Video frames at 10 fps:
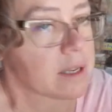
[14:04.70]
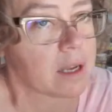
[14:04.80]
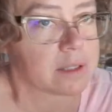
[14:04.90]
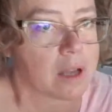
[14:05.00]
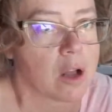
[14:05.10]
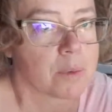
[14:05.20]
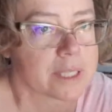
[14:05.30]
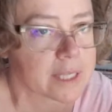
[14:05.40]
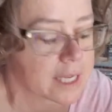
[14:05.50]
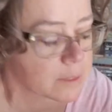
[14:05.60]
not always
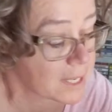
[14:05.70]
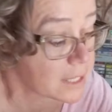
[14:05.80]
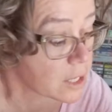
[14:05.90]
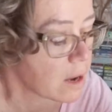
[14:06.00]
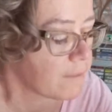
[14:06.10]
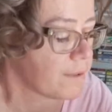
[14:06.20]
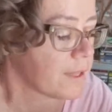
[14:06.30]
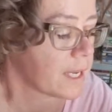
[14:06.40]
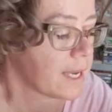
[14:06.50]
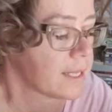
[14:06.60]
the case, but it's often
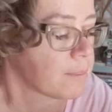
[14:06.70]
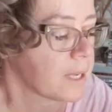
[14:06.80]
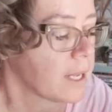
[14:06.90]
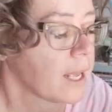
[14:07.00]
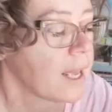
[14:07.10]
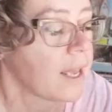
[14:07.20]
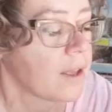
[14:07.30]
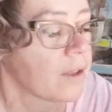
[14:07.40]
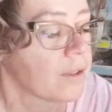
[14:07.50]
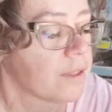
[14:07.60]
the case. But
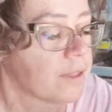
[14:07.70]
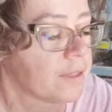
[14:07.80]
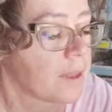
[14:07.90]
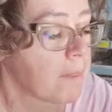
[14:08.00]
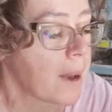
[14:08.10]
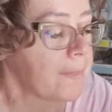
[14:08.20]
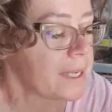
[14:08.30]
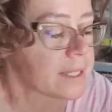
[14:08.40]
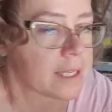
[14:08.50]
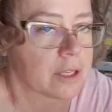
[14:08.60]
the
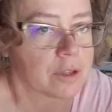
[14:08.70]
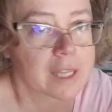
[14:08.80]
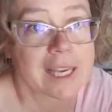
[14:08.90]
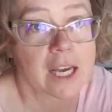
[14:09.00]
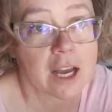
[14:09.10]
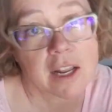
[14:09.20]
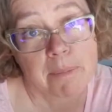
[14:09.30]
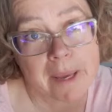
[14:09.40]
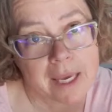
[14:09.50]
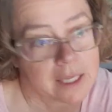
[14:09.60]
puppies here, they got it
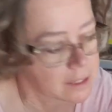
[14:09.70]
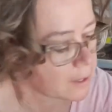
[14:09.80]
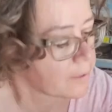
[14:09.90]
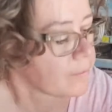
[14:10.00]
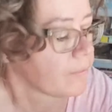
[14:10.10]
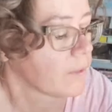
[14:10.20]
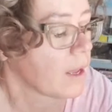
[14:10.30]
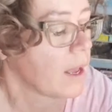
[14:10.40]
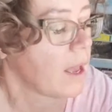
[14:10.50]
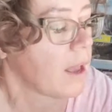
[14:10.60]
made.
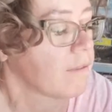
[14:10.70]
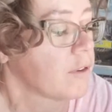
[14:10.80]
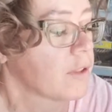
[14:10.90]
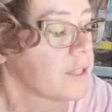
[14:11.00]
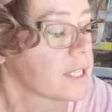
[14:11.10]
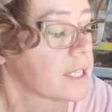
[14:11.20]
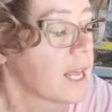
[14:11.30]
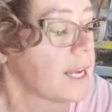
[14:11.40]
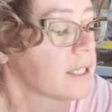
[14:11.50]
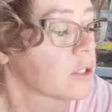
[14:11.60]
I have not the
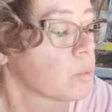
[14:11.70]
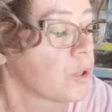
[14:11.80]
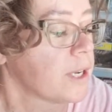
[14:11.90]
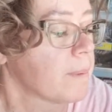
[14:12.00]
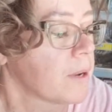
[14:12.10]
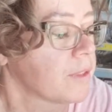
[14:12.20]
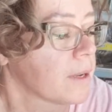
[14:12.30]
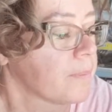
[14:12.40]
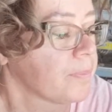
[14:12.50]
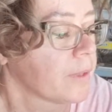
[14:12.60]
slightest worry about
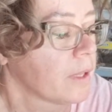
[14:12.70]
them.